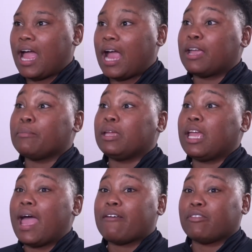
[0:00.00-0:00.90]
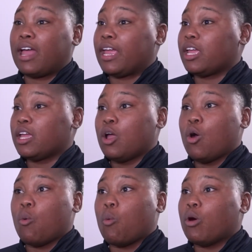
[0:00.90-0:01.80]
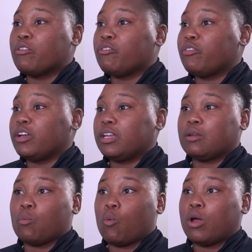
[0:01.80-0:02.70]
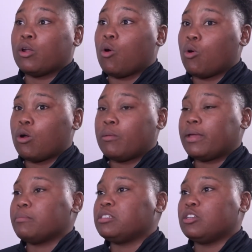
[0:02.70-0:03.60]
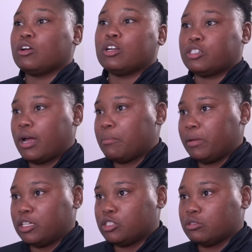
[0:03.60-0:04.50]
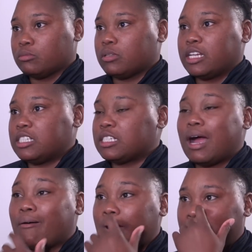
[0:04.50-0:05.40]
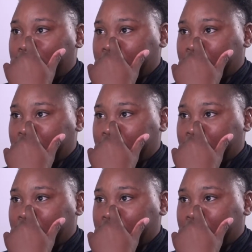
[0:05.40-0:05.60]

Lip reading: can have like one foot and one arm, and I'm still going to try to beat you. That's just how I am.